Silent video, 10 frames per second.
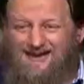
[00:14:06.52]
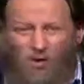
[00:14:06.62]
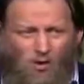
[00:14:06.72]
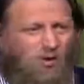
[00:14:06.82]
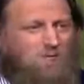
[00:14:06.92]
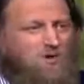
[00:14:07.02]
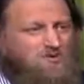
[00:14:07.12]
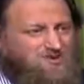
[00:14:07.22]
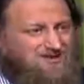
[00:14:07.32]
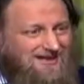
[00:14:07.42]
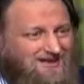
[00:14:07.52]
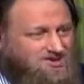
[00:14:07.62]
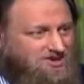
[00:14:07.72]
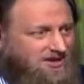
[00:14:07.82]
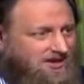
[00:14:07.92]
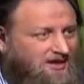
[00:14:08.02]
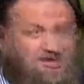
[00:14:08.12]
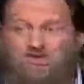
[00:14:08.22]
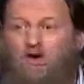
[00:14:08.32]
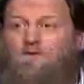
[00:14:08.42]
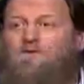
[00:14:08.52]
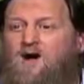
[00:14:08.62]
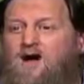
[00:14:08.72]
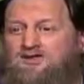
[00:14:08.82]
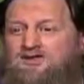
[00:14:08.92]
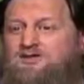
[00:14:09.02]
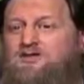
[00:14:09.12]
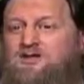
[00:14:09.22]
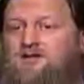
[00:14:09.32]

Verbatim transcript: almost instantly. It's so fast,